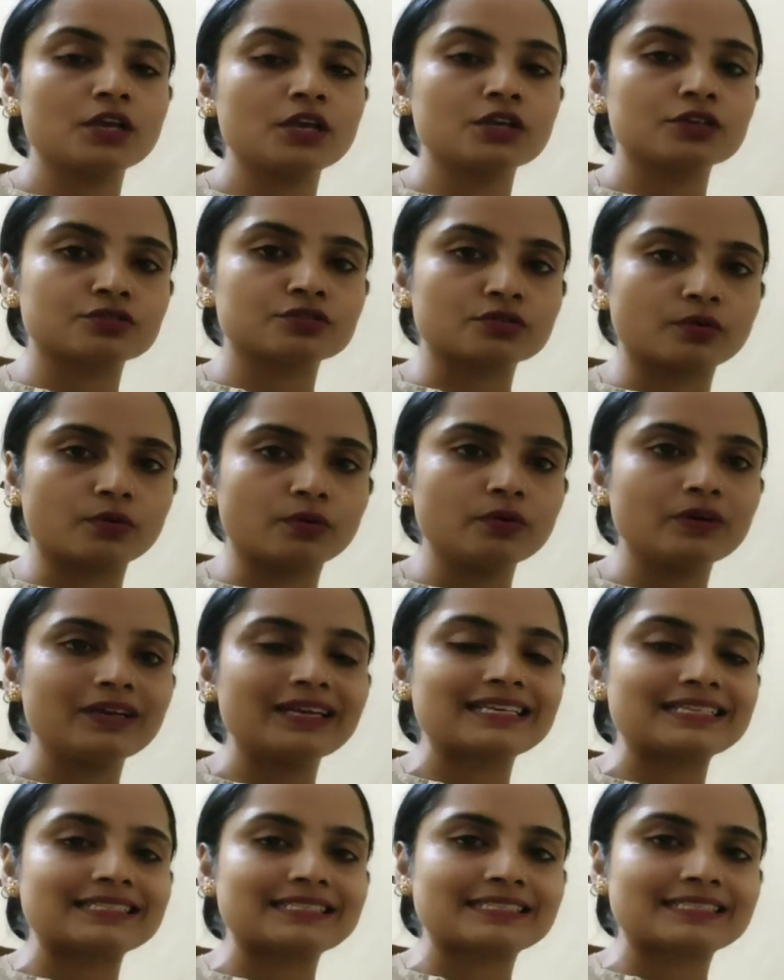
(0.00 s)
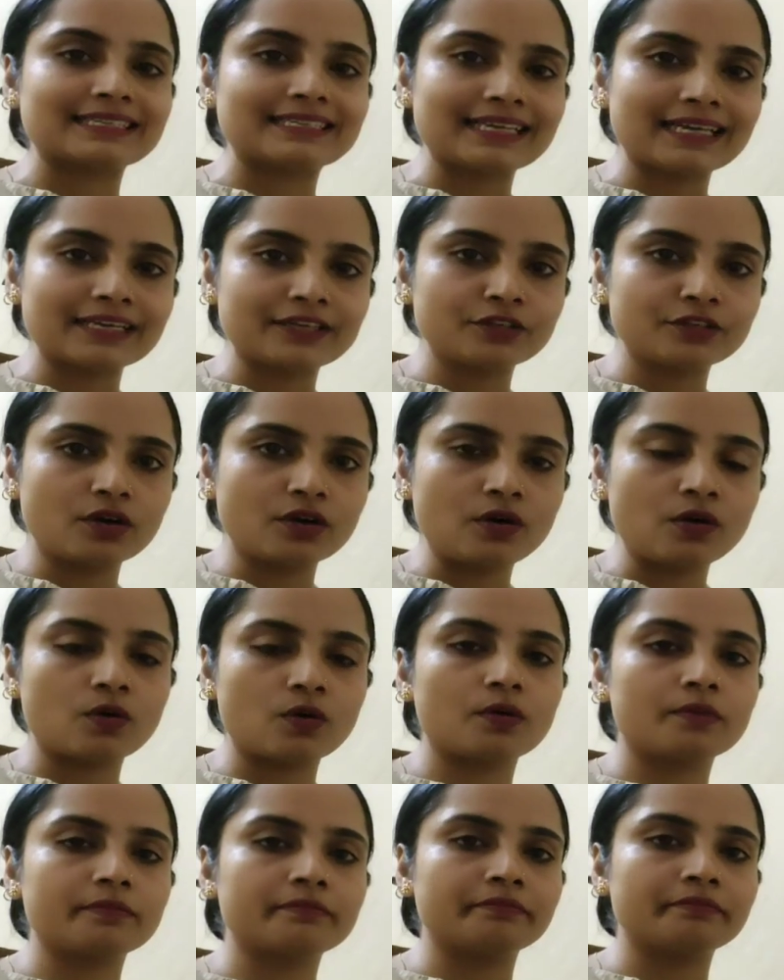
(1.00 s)
So, sit at your
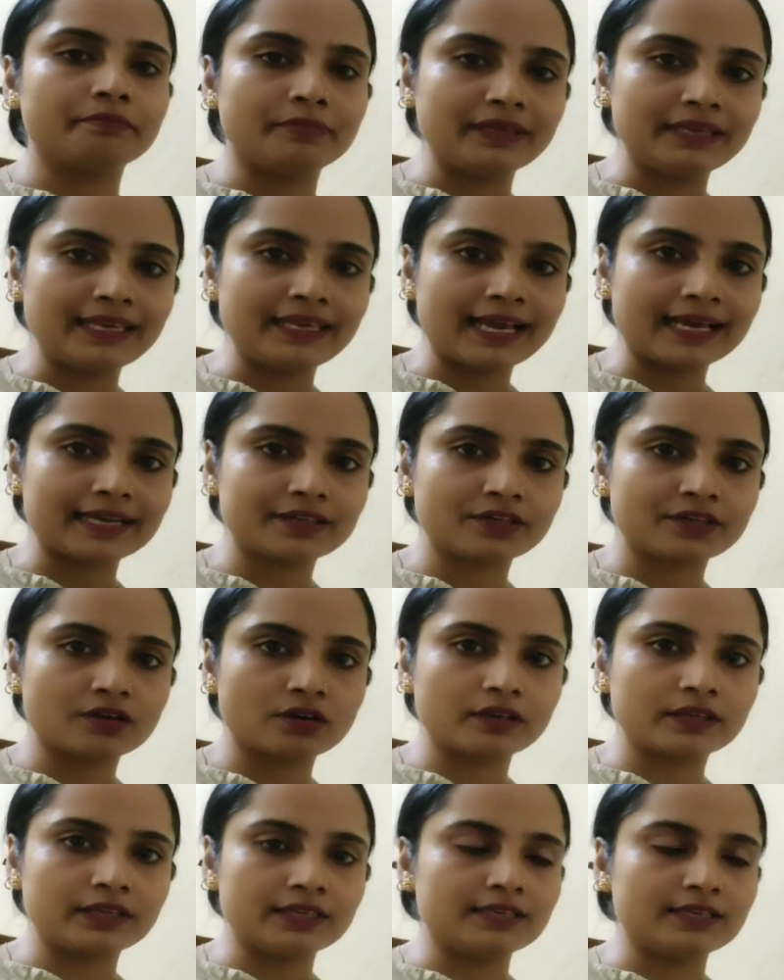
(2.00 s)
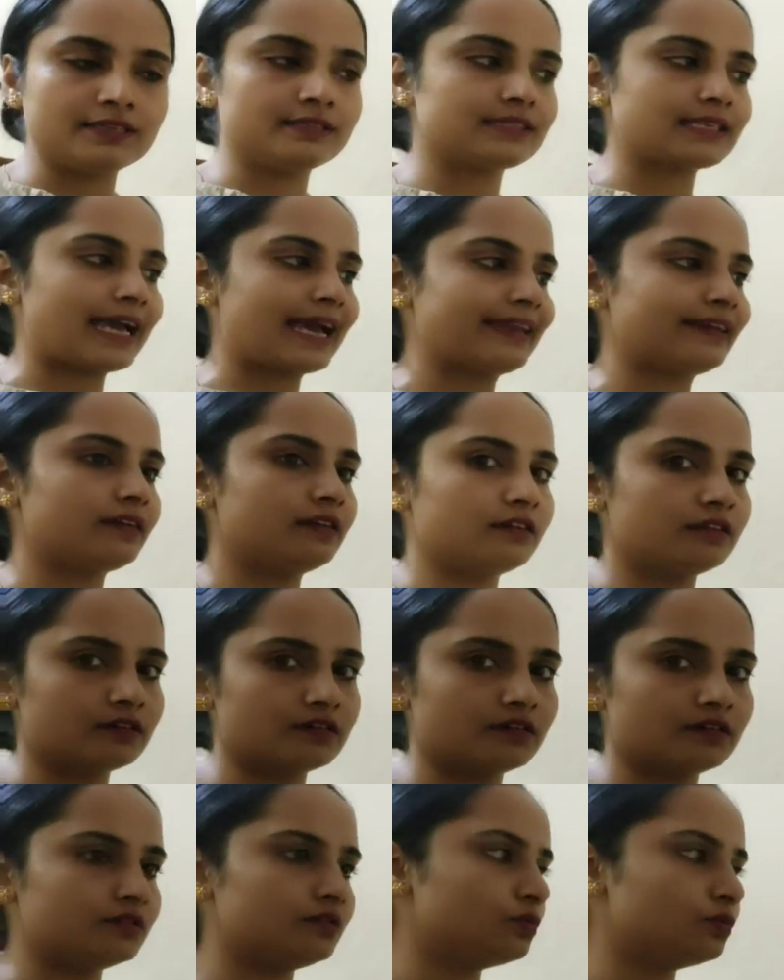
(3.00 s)
home, be at your ease, and
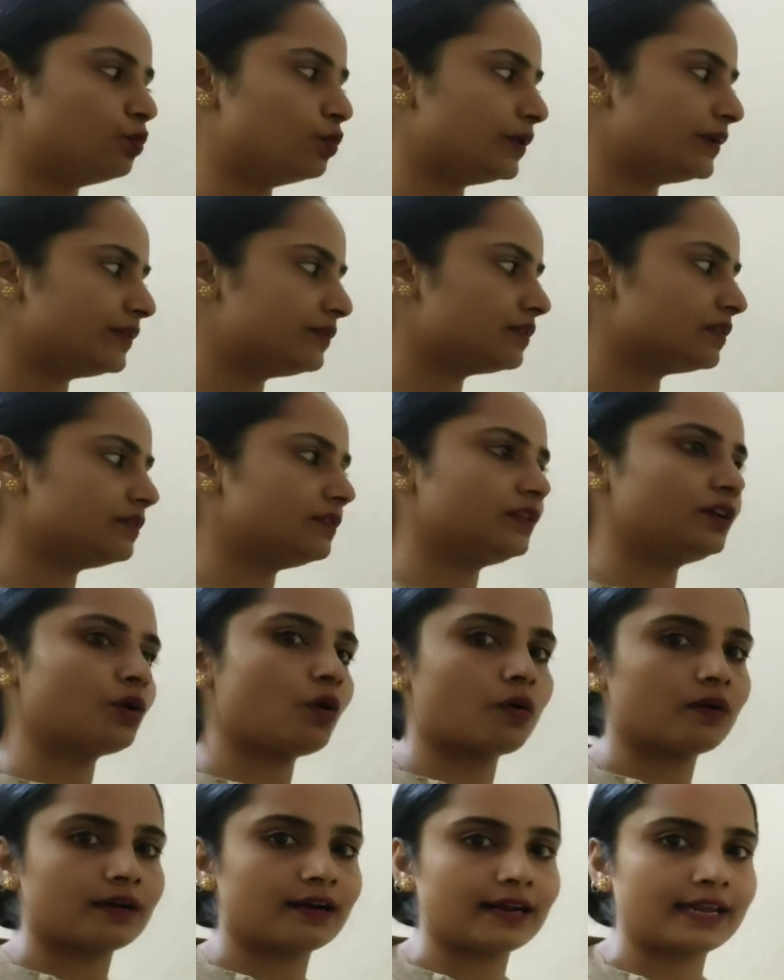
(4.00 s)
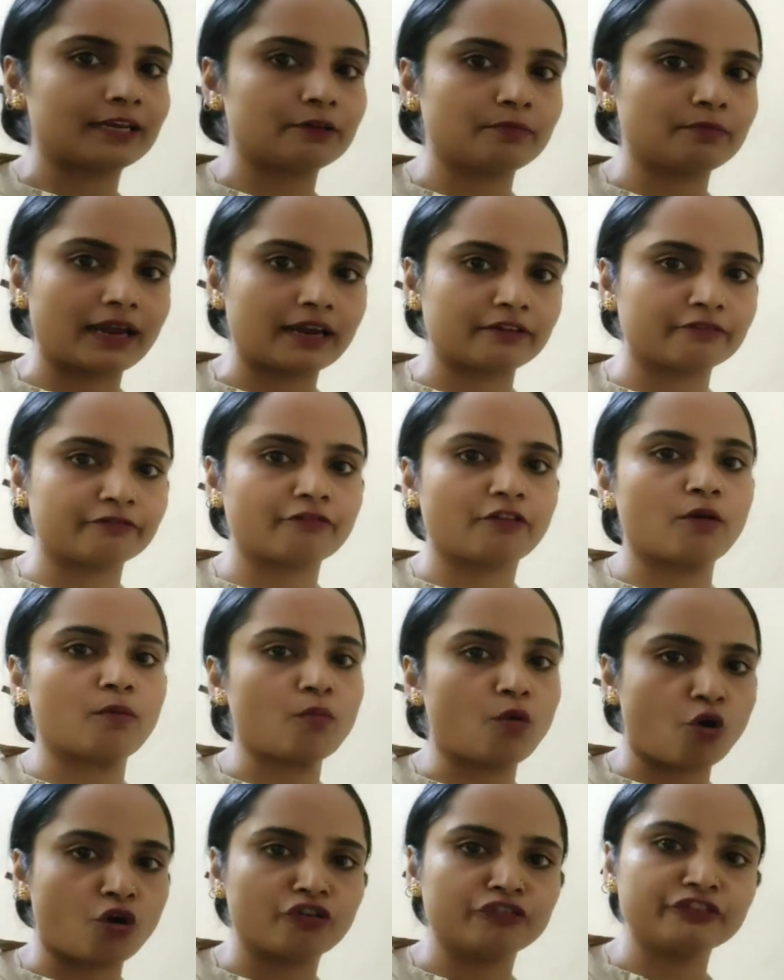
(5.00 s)
learn with the online platform
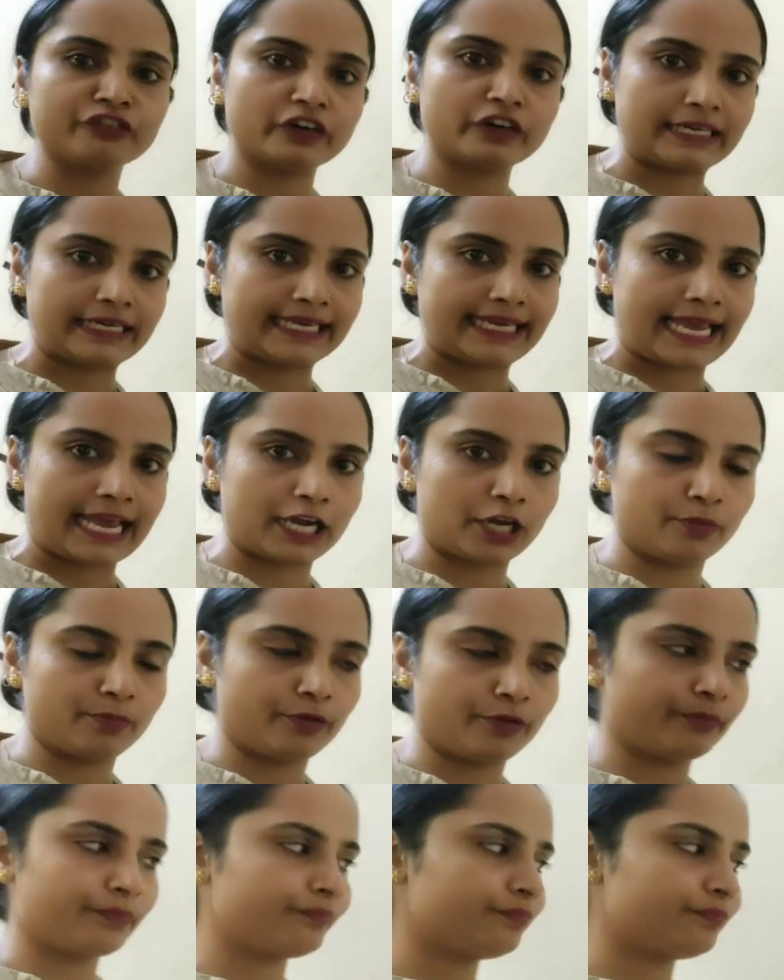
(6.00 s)
of Unacademy.